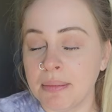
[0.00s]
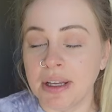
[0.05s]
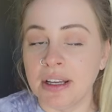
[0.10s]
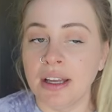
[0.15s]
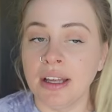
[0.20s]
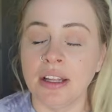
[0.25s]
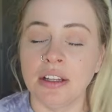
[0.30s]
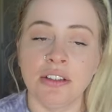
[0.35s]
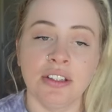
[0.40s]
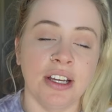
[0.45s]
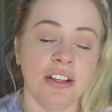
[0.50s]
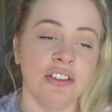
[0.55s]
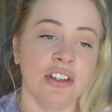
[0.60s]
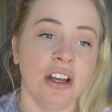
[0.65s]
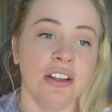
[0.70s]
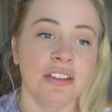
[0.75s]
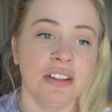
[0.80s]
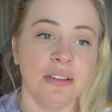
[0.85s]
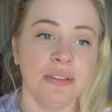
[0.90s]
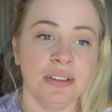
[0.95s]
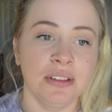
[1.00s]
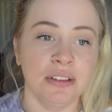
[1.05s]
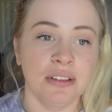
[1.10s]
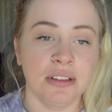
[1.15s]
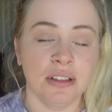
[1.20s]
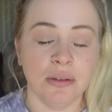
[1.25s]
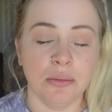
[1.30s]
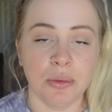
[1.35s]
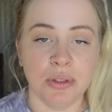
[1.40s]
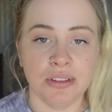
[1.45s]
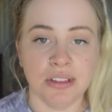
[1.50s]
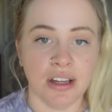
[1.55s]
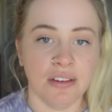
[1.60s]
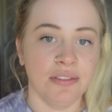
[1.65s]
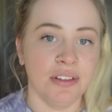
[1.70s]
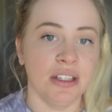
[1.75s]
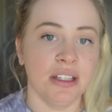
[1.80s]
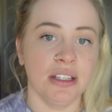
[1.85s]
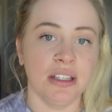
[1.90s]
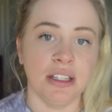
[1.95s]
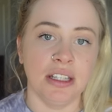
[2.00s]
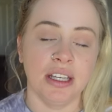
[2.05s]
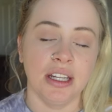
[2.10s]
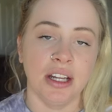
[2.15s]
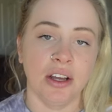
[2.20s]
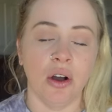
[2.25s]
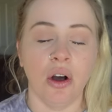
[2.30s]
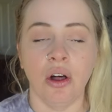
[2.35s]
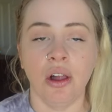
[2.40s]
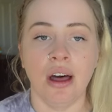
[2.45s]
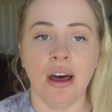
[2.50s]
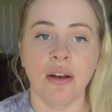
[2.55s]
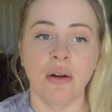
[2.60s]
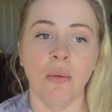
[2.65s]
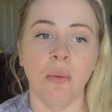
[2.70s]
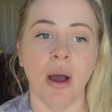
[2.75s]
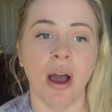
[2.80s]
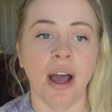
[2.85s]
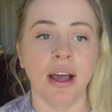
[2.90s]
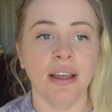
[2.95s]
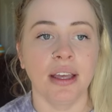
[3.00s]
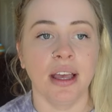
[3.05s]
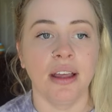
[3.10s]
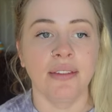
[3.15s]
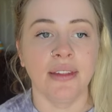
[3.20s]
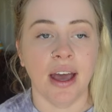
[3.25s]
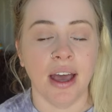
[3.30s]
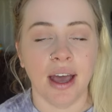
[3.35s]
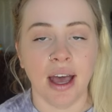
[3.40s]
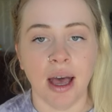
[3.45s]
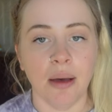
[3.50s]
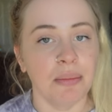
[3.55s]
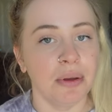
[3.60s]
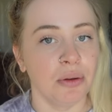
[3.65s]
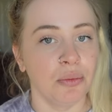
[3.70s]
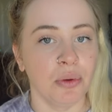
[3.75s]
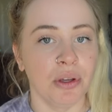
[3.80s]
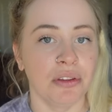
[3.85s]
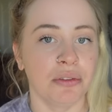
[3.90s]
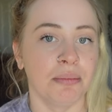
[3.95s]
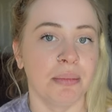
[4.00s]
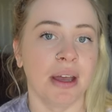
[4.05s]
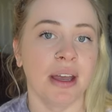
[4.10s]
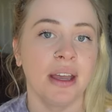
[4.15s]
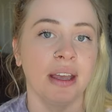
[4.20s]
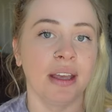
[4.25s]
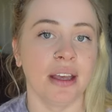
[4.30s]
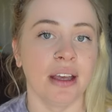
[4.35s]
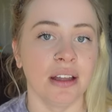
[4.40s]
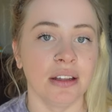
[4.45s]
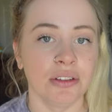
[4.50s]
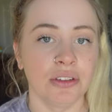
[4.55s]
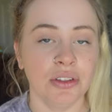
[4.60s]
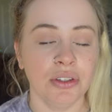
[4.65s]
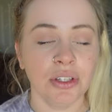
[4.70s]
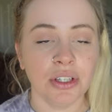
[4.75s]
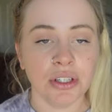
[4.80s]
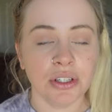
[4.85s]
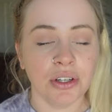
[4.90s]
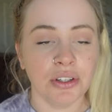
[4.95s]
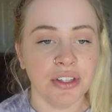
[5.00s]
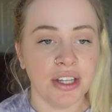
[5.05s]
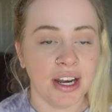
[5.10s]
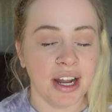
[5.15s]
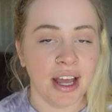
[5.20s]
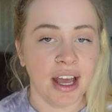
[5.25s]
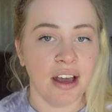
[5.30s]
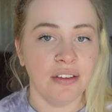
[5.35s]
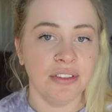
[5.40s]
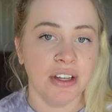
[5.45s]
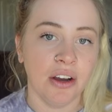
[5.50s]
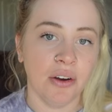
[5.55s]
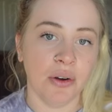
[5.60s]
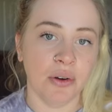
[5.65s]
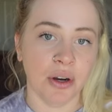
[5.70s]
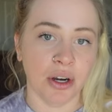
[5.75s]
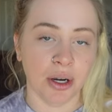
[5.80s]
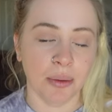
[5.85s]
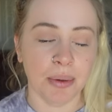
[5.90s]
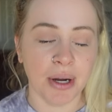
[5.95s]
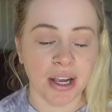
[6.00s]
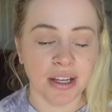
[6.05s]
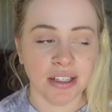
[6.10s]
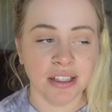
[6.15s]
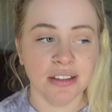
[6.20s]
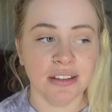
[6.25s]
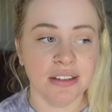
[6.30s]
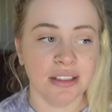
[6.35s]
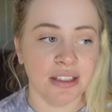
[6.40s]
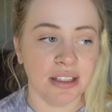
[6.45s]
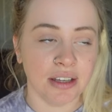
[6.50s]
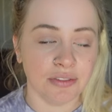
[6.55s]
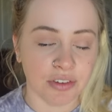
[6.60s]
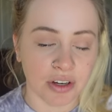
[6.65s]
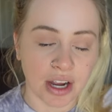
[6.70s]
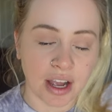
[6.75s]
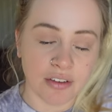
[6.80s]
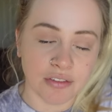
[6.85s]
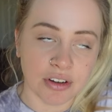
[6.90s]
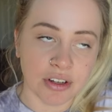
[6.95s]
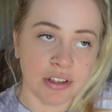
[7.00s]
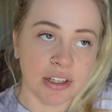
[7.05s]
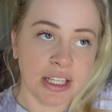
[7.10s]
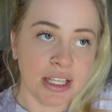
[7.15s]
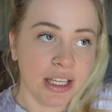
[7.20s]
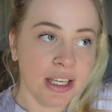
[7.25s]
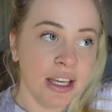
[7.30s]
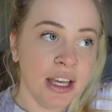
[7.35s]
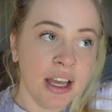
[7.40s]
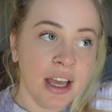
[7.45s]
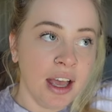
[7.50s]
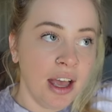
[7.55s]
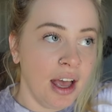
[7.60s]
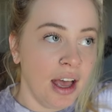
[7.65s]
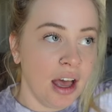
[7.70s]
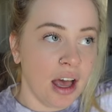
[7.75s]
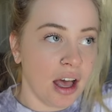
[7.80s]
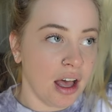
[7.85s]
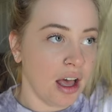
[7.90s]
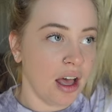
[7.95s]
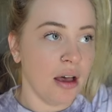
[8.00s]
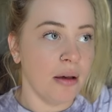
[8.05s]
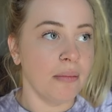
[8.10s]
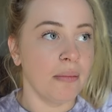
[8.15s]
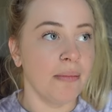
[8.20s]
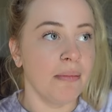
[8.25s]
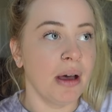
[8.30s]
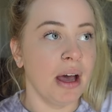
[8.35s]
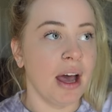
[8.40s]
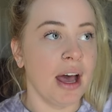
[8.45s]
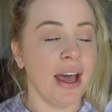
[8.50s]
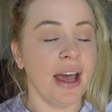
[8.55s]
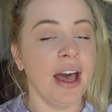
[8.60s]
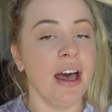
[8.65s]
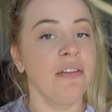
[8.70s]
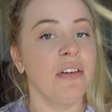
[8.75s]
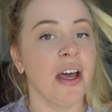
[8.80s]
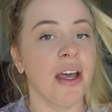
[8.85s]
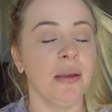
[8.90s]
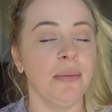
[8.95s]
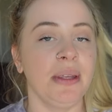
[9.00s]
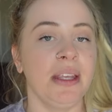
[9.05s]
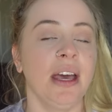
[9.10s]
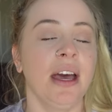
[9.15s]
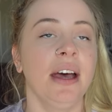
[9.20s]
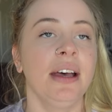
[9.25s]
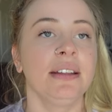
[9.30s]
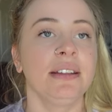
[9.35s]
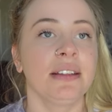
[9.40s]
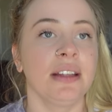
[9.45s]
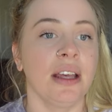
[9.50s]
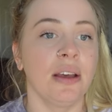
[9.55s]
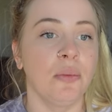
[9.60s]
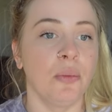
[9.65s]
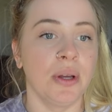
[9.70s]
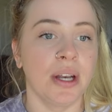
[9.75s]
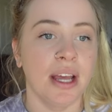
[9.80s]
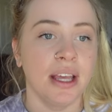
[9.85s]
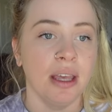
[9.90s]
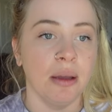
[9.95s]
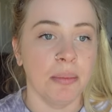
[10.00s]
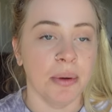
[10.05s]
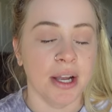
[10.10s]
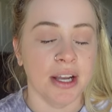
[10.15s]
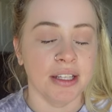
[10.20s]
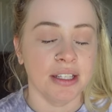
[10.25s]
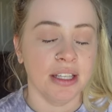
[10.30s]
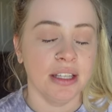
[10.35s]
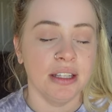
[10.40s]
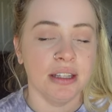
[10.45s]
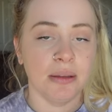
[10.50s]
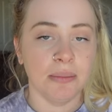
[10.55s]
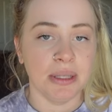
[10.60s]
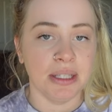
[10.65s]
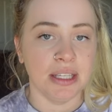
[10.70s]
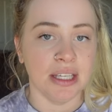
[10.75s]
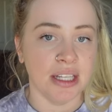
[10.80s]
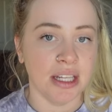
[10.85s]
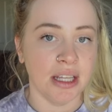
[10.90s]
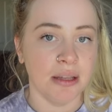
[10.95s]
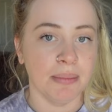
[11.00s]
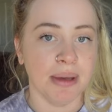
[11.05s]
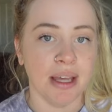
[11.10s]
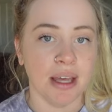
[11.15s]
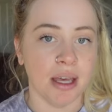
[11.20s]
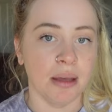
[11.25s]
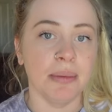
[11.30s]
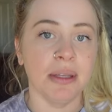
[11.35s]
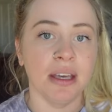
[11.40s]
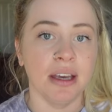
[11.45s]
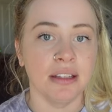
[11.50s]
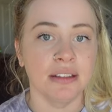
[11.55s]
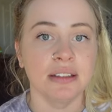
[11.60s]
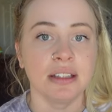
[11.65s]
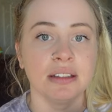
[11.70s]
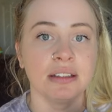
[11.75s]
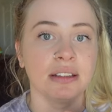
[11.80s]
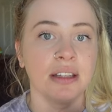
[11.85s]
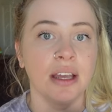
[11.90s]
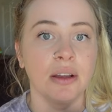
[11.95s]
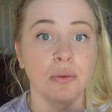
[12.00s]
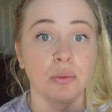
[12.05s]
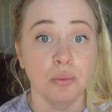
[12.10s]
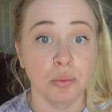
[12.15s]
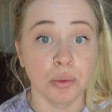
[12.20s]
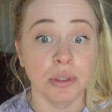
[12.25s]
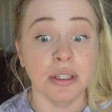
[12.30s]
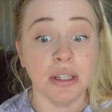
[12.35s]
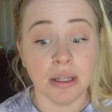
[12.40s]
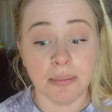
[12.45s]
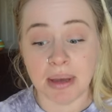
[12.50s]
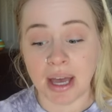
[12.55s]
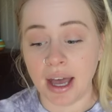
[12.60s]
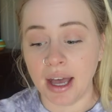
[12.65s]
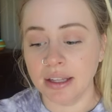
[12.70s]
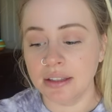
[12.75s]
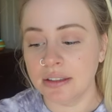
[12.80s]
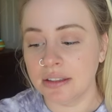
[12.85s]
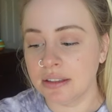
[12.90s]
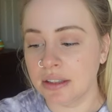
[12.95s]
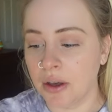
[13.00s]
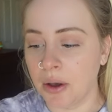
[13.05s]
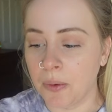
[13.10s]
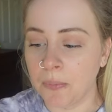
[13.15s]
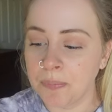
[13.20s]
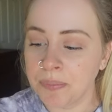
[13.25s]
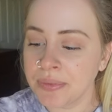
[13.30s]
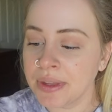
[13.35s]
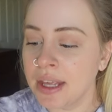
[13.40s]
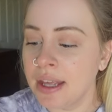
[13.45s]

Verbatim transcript: my digestive system was definitely getting all out of whack. And that happened with my two year old that I have now, her pregnancy for Everly. Um, I have IBS, and when I get pregnant in the beginning, my IBS is like really bad. So